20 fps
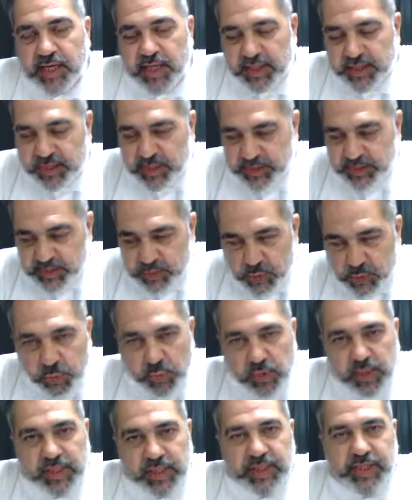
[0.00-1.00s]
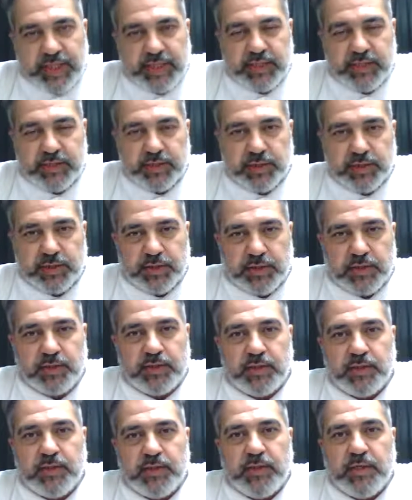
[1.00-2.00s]
the school leader
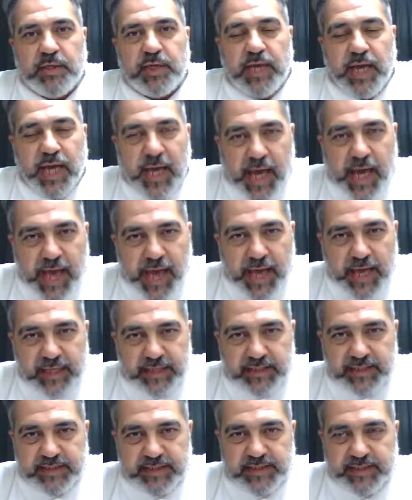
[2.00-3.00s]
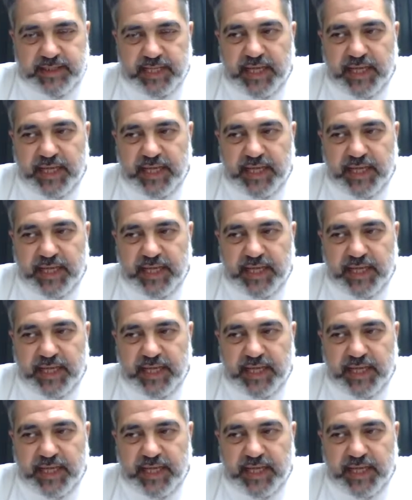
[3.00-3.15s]
has,